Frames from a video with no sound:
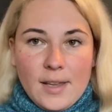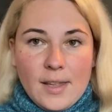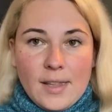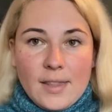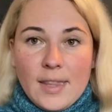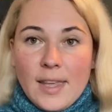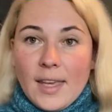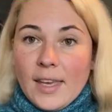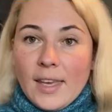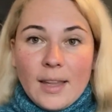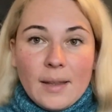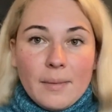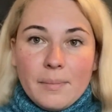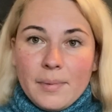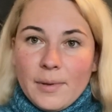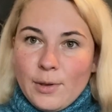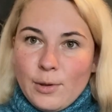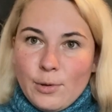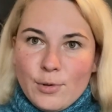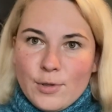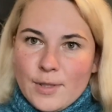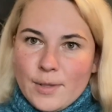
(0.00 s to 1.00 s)
they can be
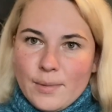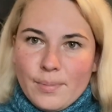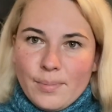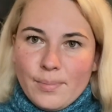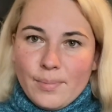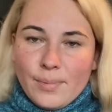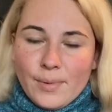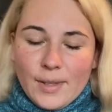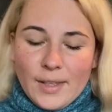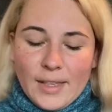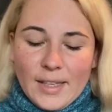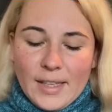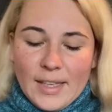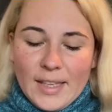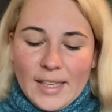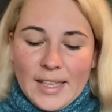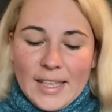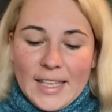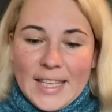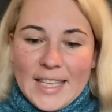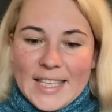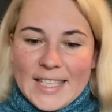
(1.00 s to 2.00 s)
used
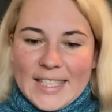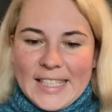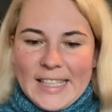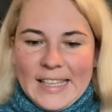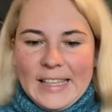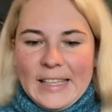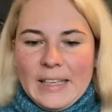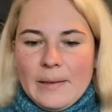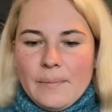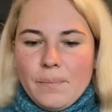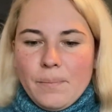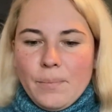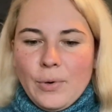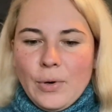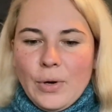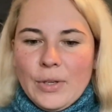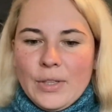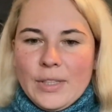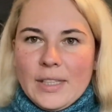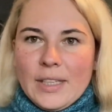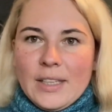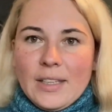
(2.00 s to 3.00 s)
easily
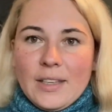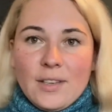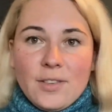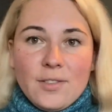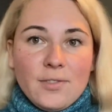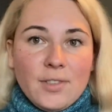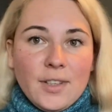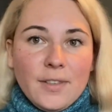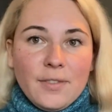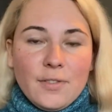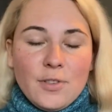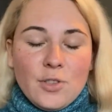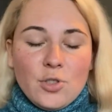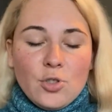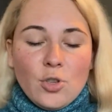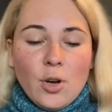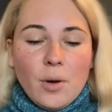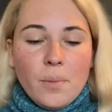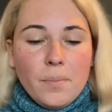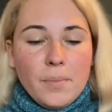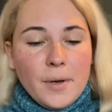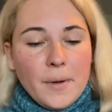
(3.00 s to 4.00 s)
bought in a thrift
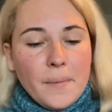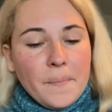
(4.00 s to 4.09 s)
shop.